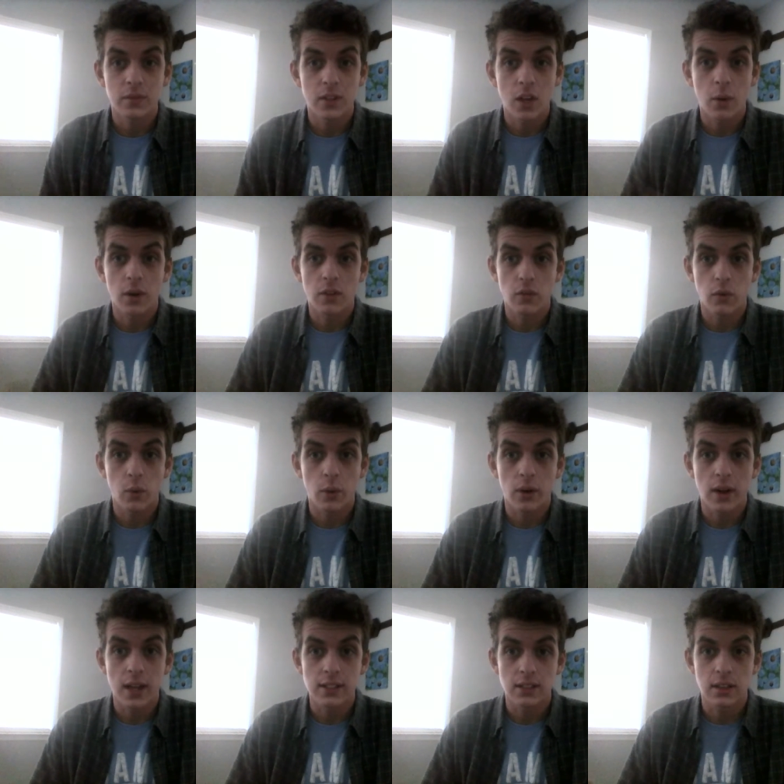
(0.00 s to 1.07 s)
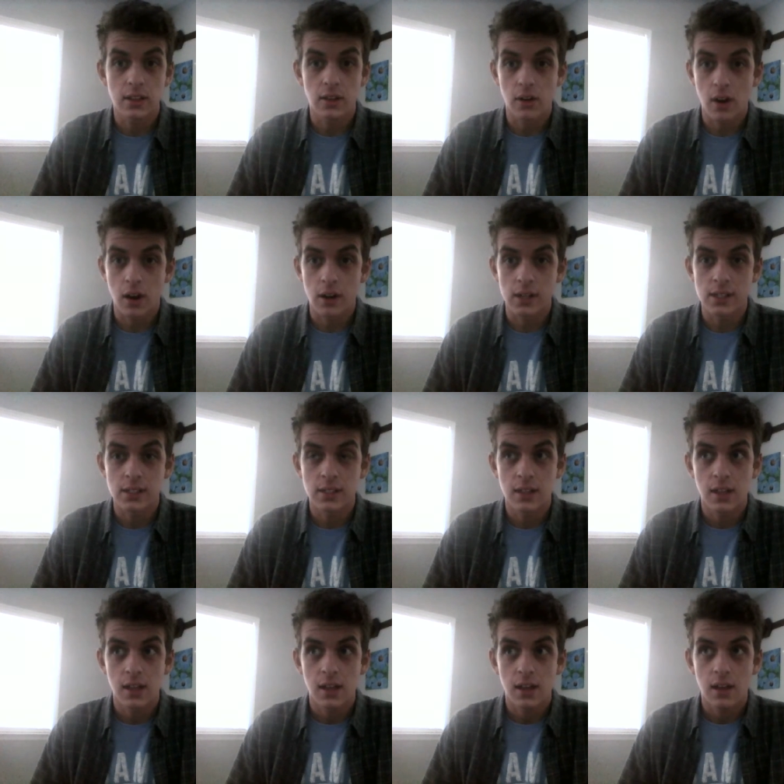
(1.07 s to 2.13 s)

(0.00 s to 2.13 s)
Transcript: going forward as a theater artist,